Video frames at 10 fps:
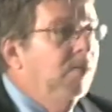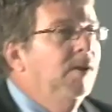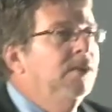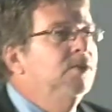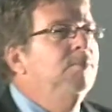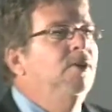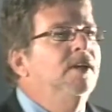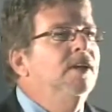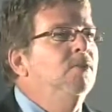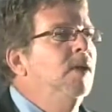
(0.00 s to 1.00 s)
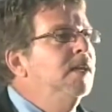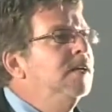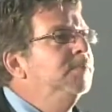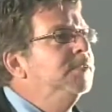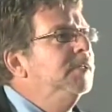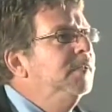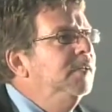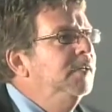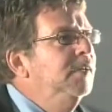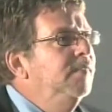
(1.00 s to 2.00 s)
Well, good morning and welcome to
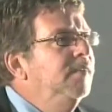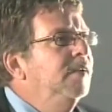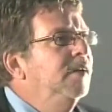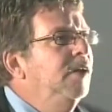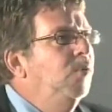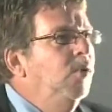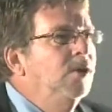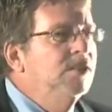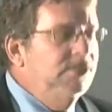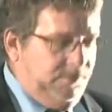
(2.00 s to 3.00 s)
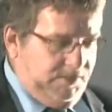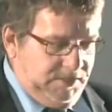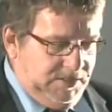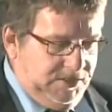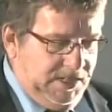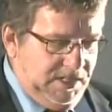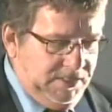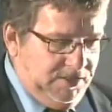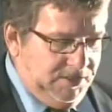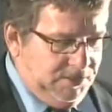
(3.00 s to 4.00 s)
the awards for the
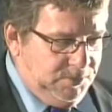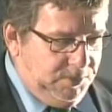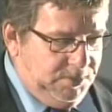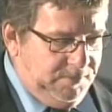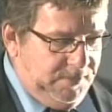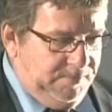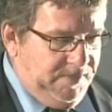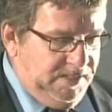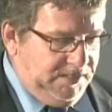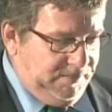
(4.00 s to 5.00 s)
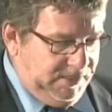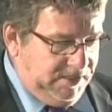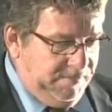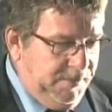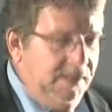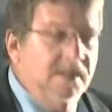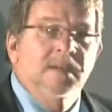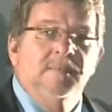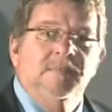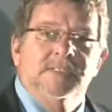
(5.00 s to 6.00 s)
Secondary School Film Festival.
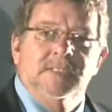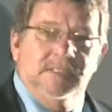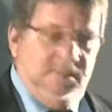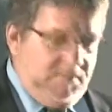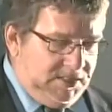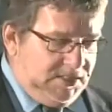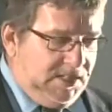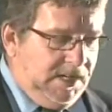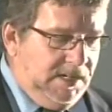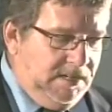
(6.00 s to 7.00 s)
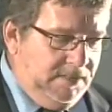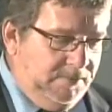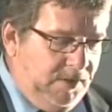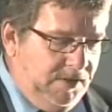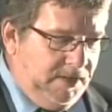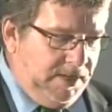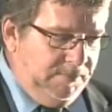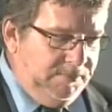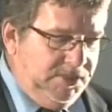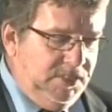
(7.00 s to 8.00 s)
Ms. Carla
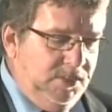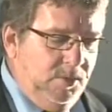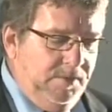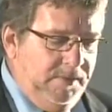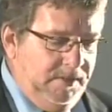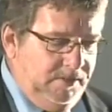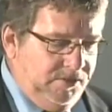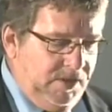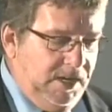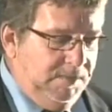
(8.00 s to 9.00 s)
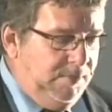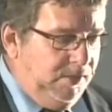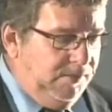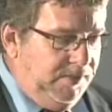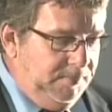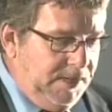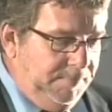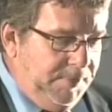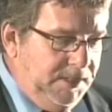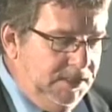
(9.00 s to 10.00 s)
Fotheringham, CEO of the Trinidad and Tobago Film
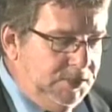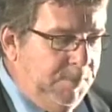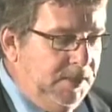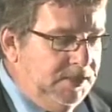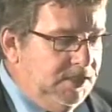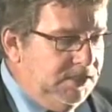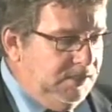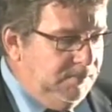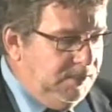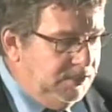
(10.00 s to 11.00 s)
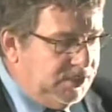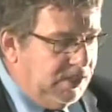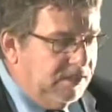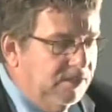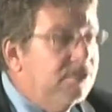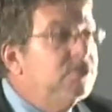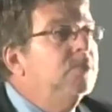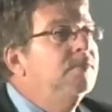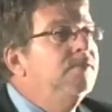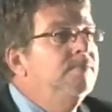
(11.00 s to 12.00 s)
Company, sponsors of the Secondary
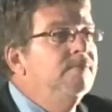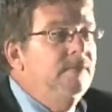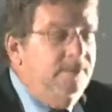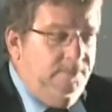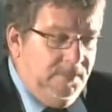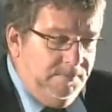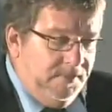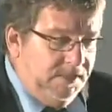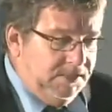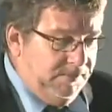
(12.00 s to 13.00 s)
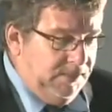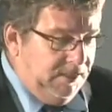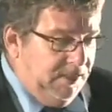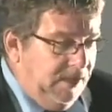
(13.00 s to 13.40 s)
School Film Festival.